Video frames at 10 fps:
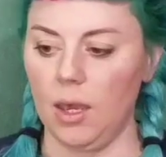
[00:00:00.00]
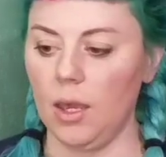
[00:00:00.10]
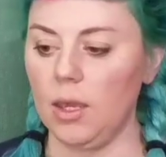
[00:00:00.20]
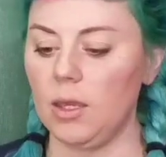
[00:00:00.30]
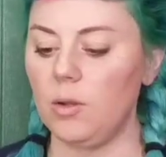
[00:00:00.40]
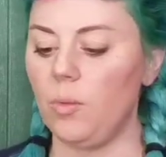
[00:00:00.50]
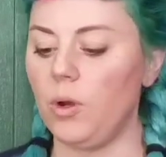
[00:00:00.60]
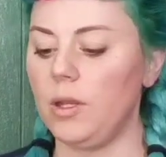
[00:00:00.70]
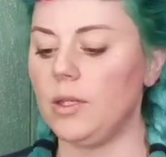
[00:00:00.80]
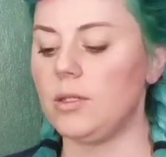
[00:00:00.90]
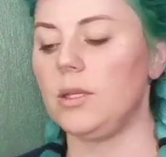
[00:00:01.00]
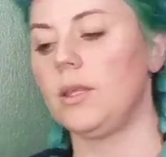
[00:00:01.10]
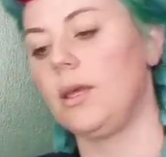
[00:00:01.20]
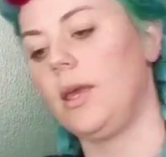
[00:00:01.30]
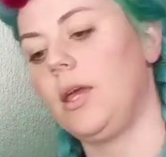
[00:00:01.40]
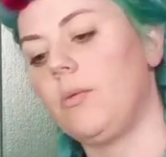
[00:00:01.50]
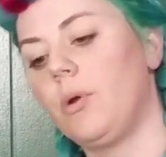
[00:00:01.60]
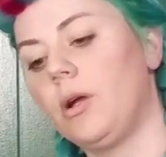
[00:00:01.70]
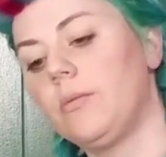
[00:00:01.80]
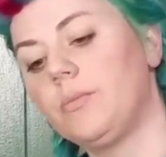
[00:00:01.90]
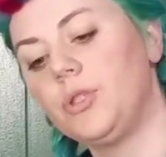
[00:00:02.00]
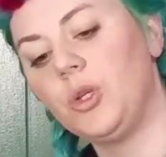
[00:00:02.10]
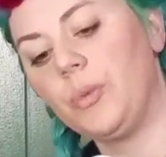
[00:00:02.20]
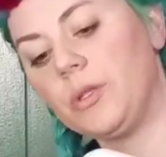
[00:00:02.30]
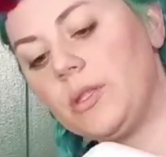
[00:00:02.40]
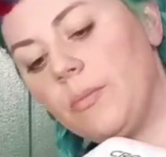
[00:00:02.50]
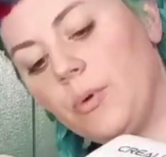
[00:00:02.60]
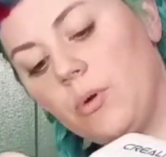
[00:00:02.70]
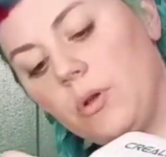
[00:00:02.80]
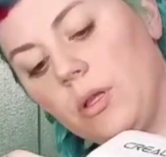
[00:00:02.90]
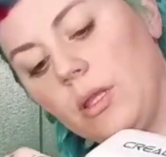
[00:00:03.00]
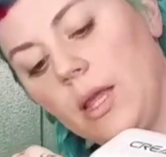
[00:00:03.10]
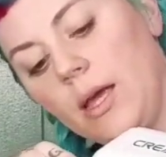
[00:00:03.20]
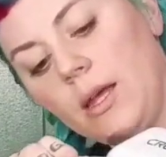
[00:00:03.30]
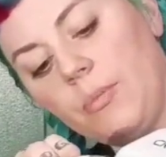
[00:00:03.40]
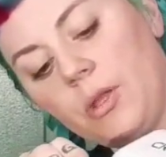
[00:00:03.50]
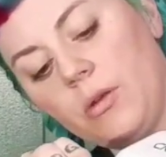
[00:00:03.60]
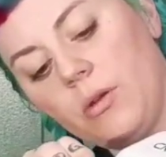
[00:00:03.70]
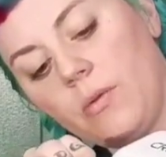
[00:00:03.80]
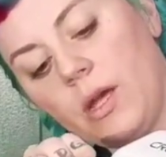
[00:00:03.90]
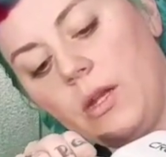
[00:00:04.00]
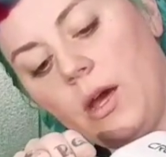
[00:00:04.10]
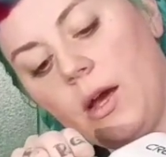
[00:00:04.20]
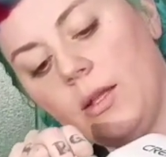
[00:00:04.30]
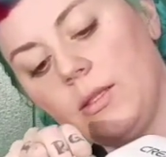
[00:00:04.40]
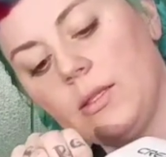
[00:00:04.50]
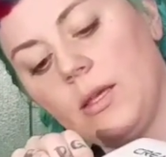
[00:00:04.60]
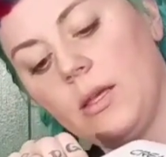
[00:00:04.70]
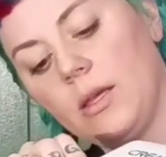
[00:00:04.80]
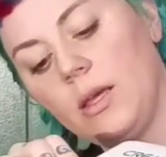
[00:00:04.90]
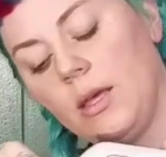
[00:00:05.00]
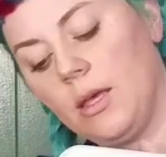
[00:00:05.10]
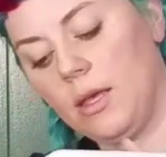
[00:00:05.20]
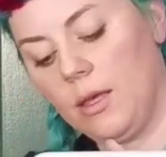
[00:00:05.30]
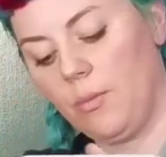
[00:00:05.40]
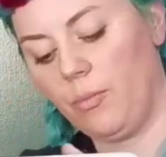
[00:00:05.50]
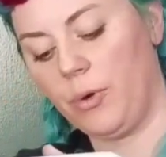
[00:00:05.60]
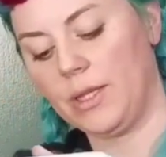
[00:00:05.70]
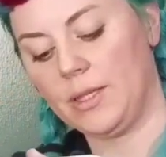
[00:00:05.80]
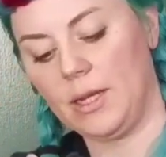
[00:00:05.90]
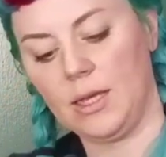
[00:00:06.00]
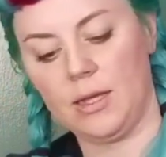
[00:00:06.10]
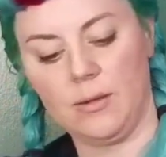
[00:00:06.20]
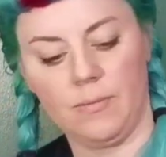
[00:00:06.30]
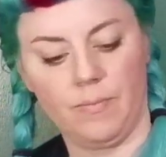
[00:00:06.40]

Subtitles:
and one into the camera. Super simple. Line up the little red dots, press it in,